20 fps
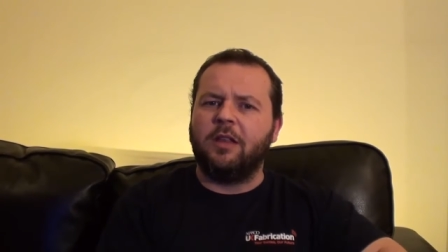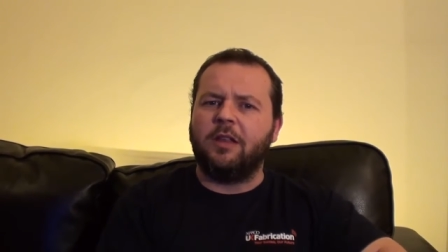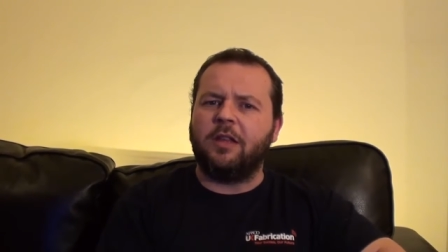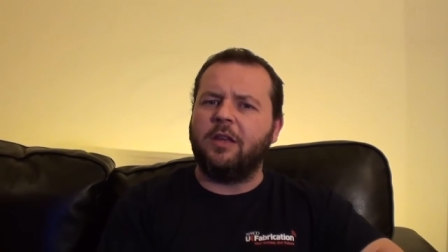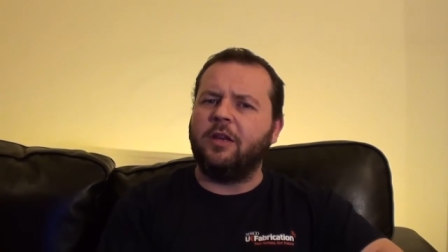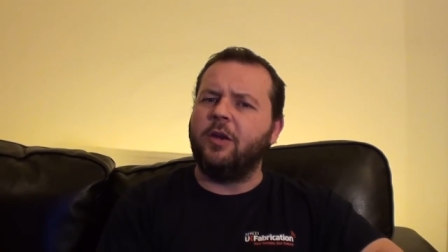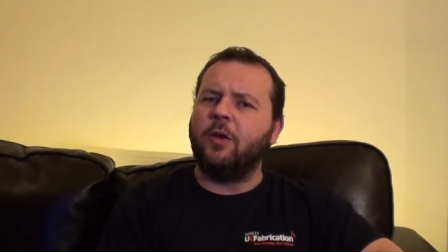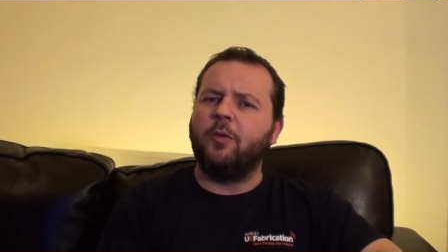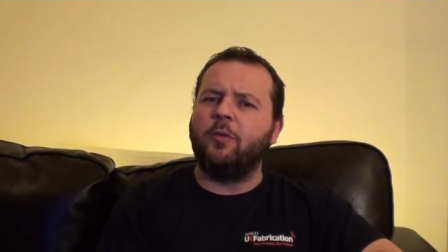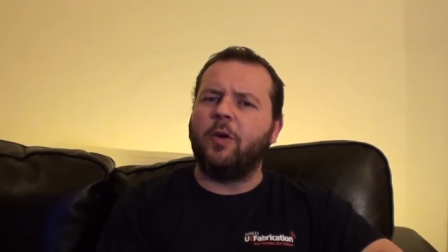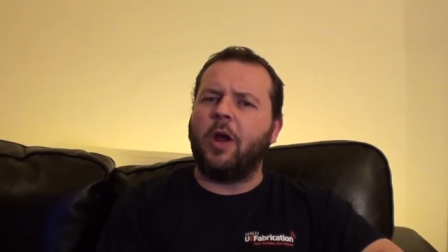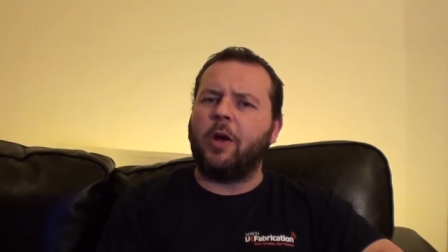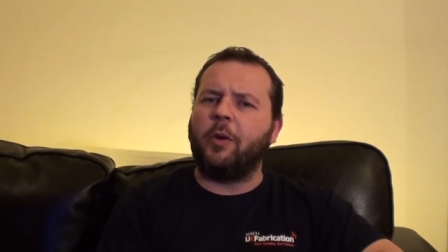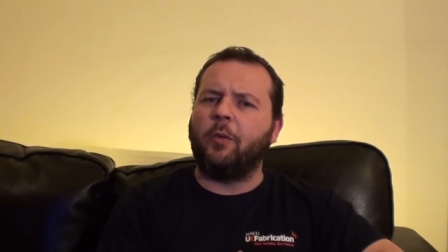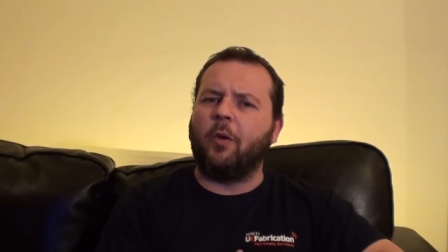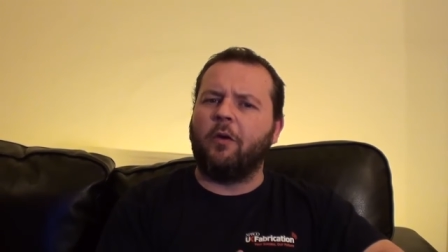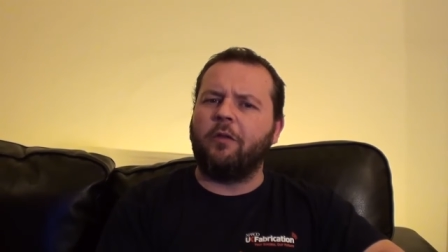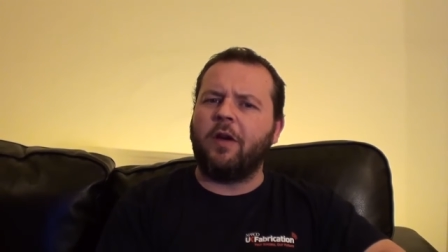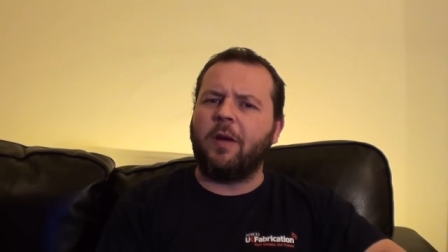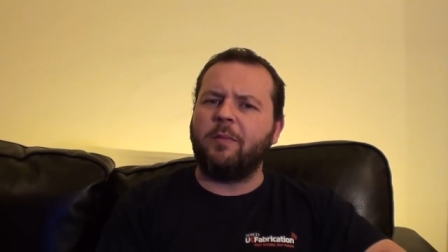the new Red
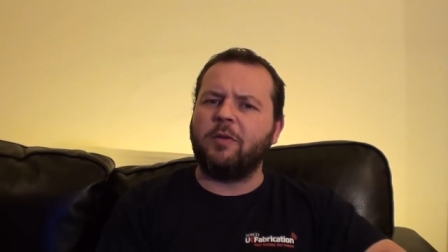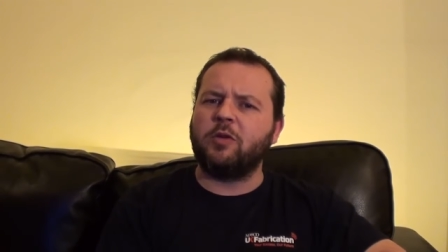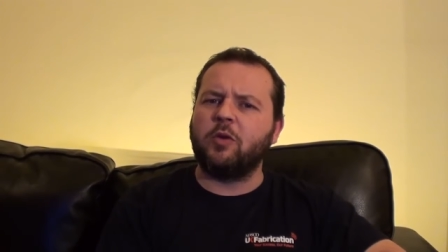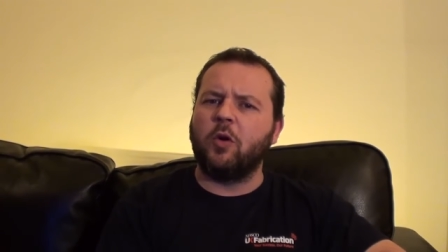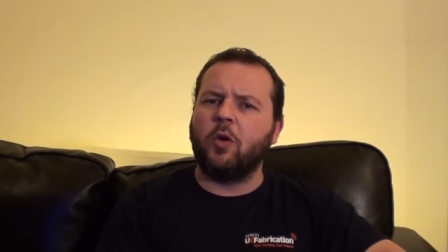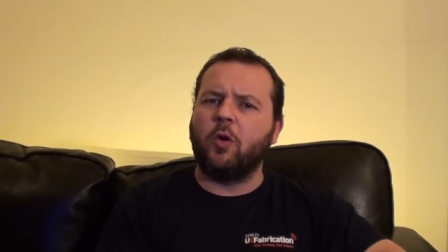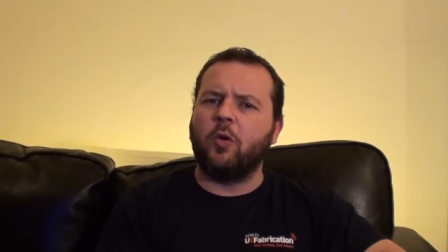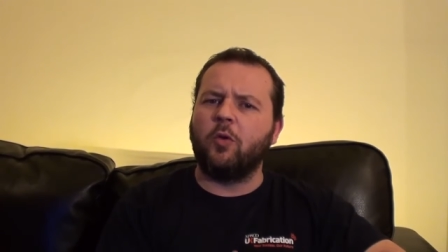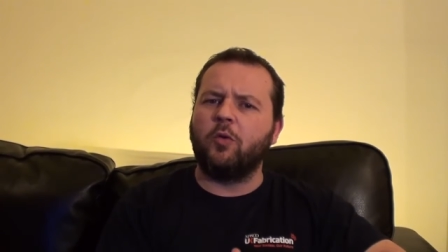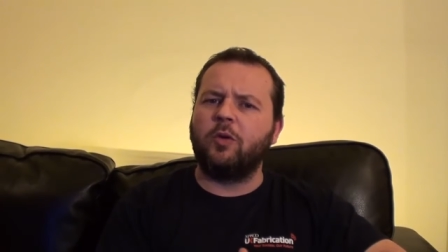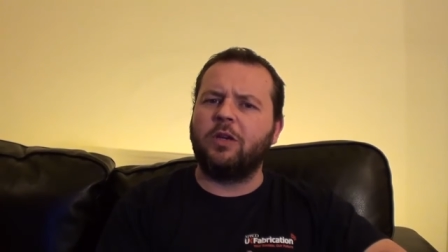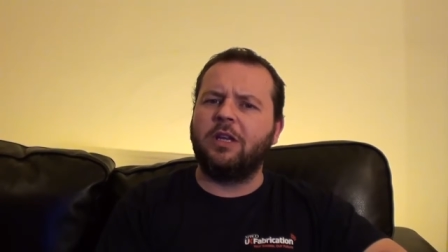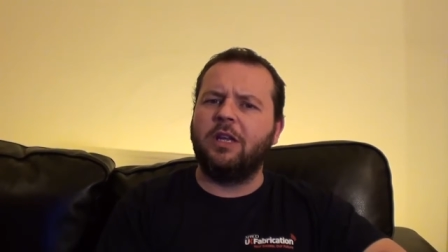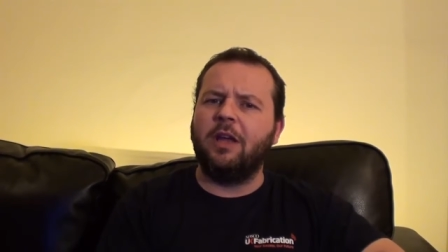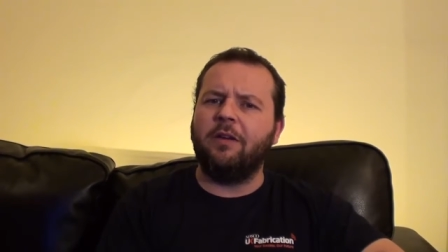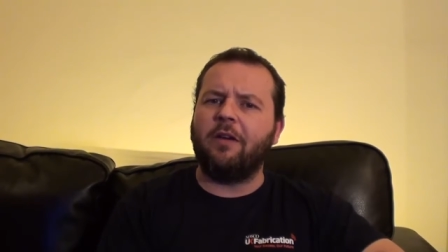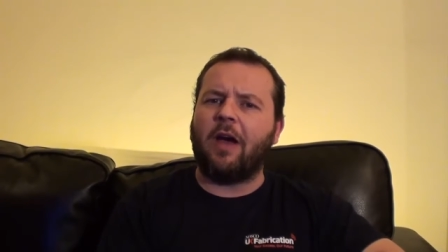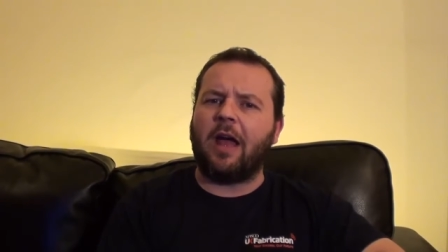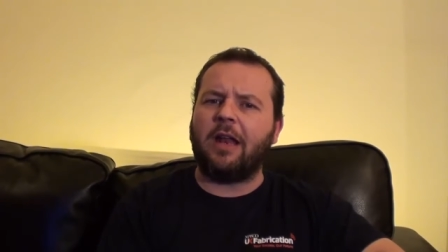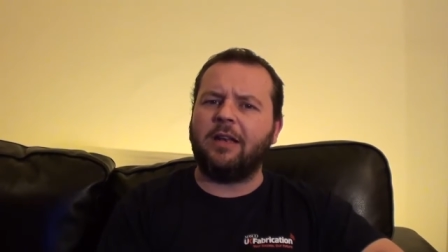Dwarf episode,
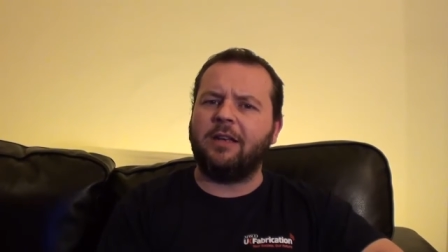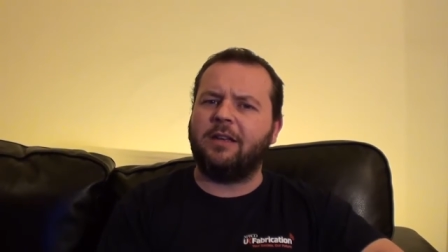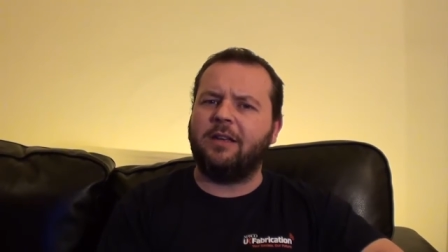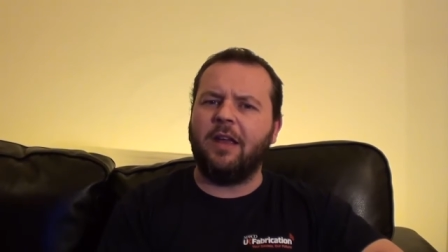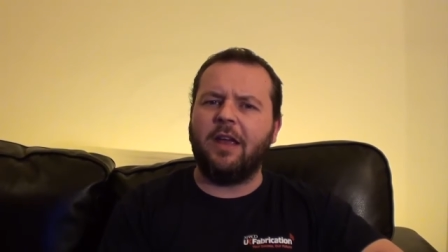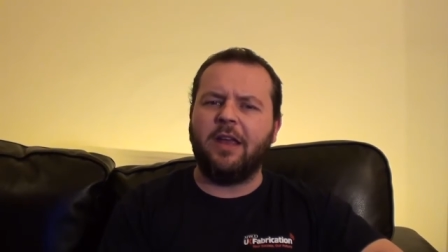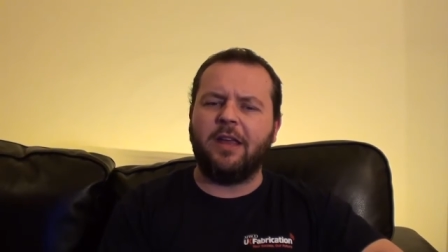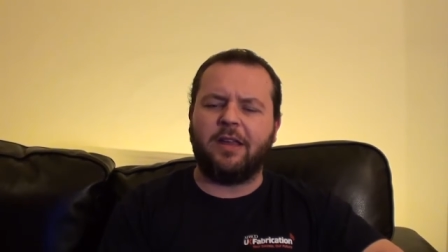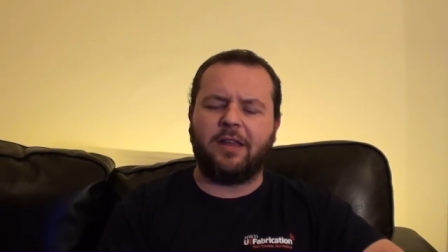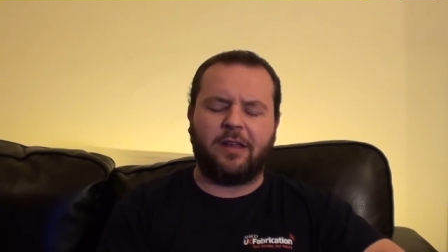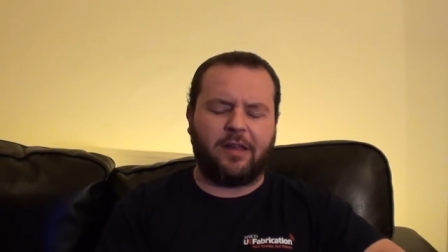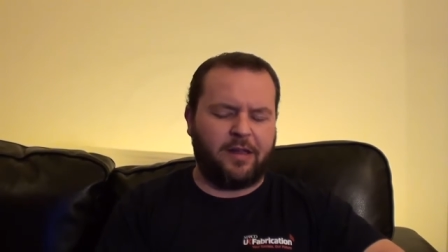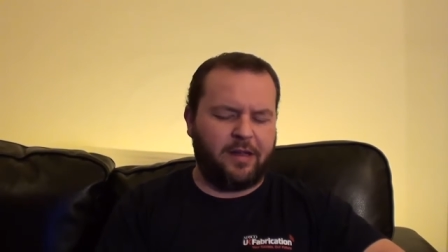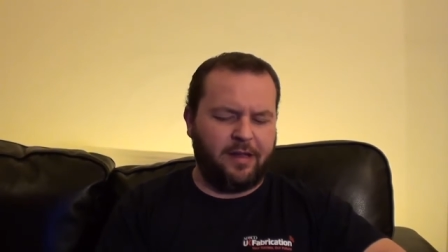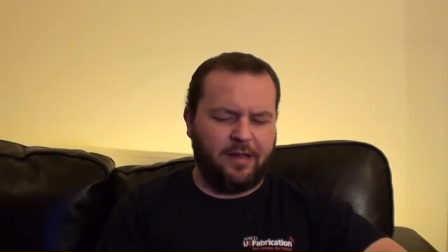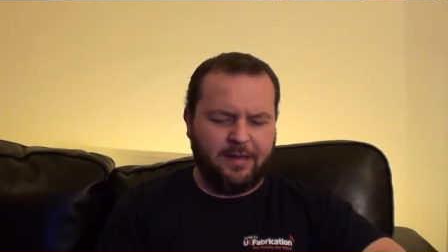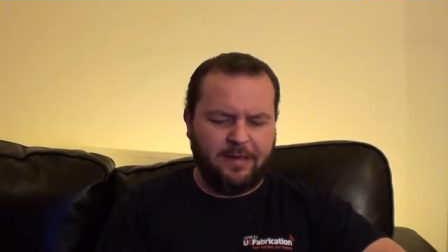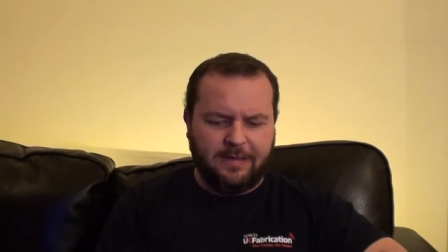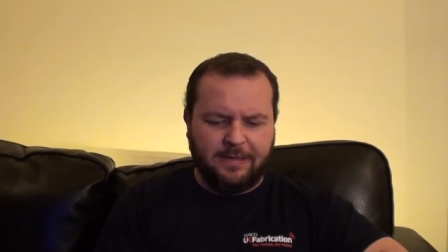Give and Take.